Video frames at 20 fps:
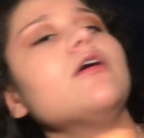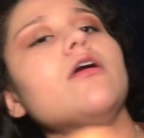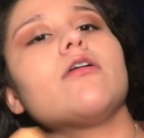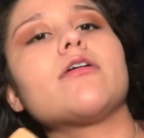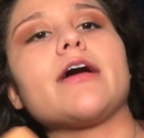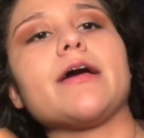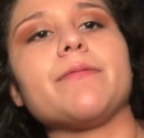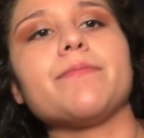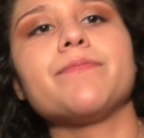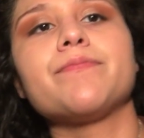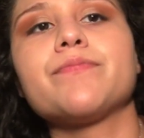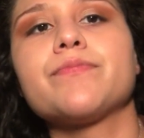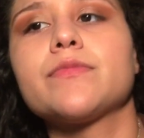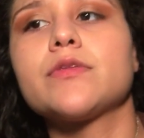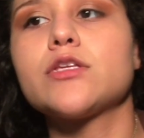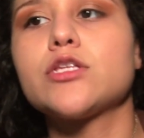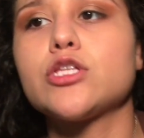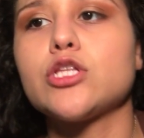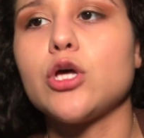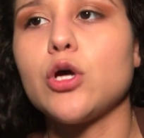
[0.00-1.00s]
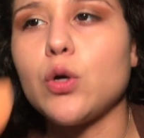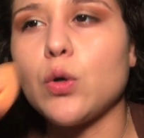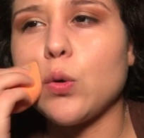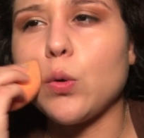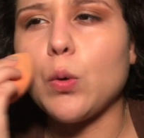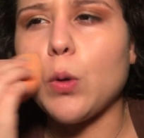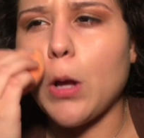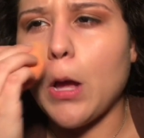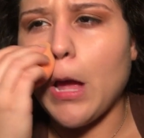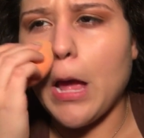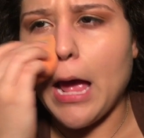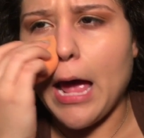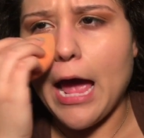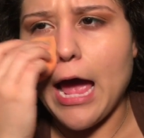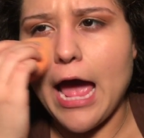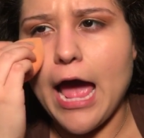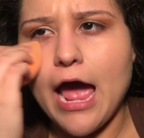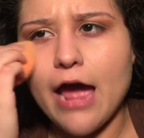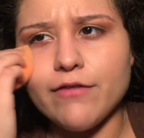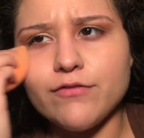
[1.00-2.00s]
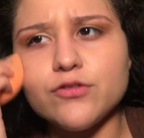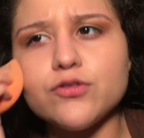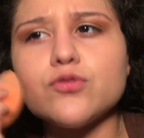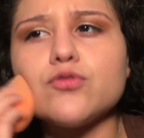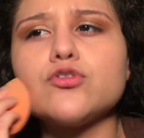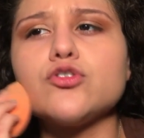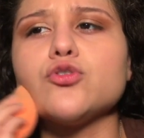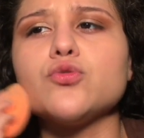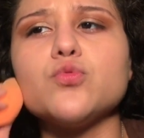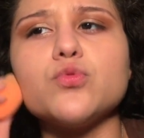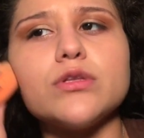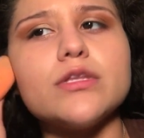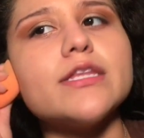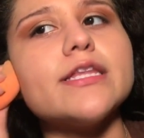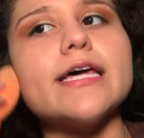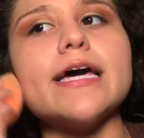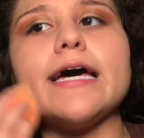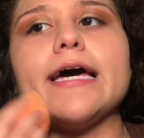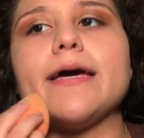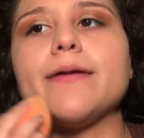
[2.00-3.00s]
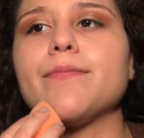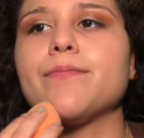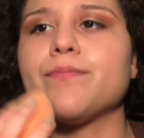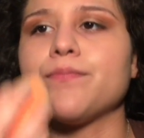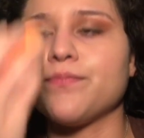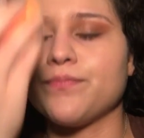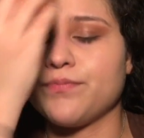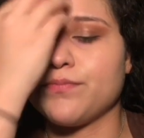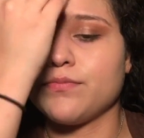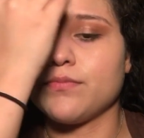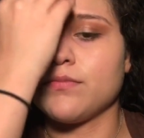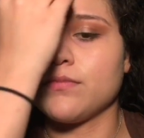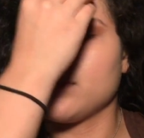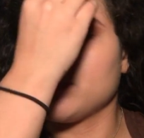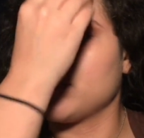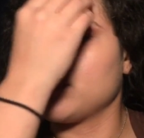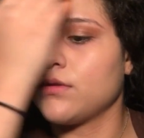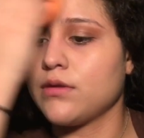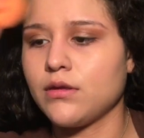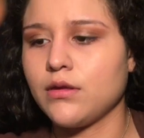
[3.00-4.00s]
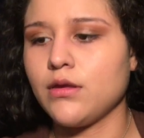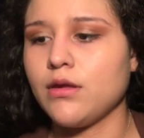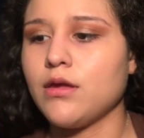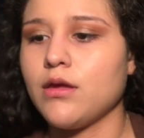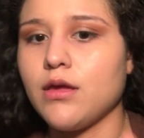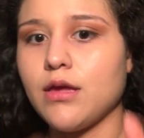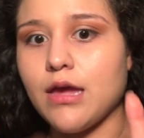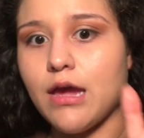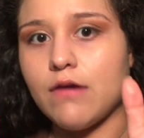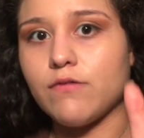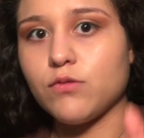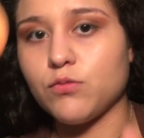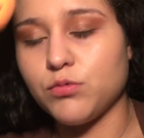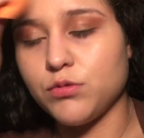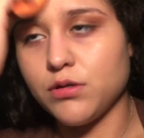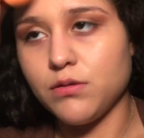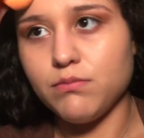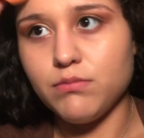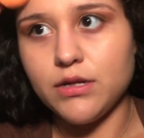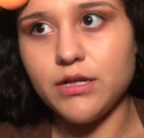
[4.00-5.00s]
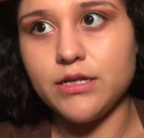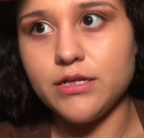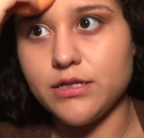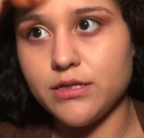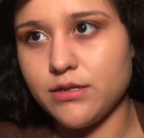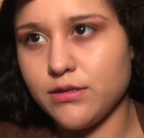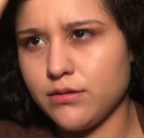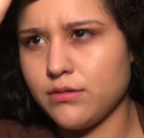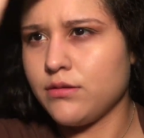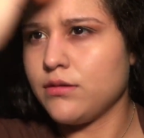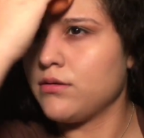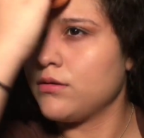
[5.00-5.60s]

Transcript: Okay, so after doing that, after we're done blending,